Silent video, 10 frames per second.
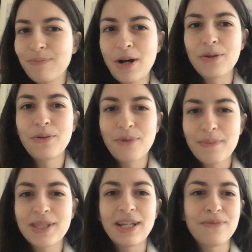on your
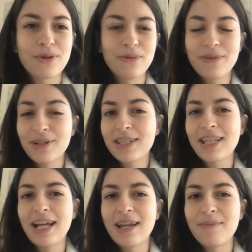website for a first
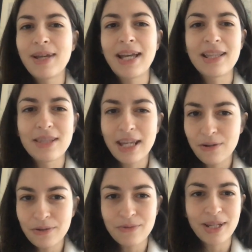time and they're
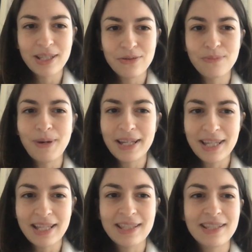not ready to buy
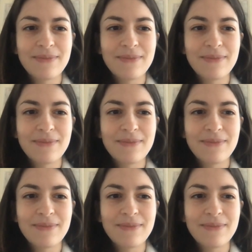yet.